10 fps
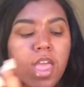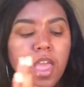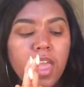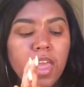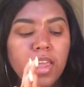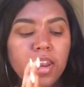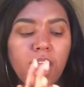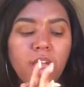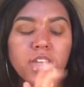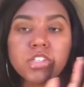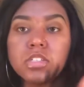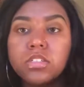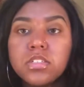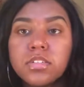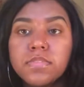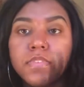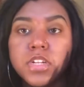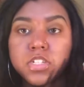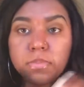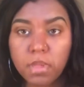And I just
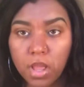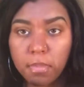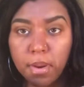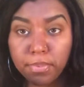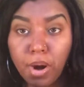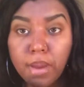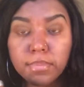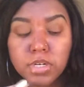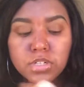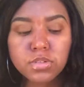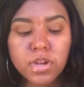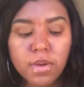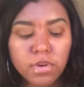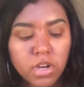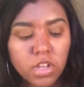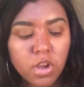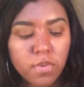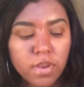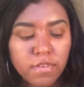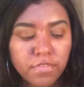finished applying my primer, so now we're going to go
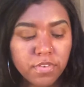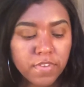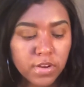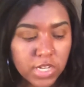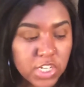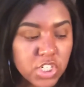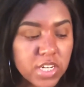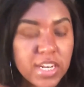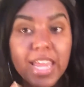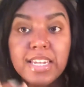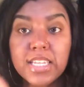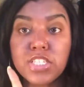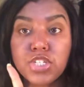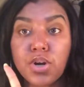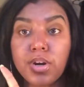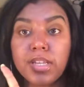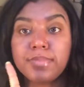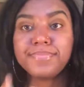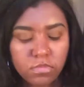in for foundation and get started.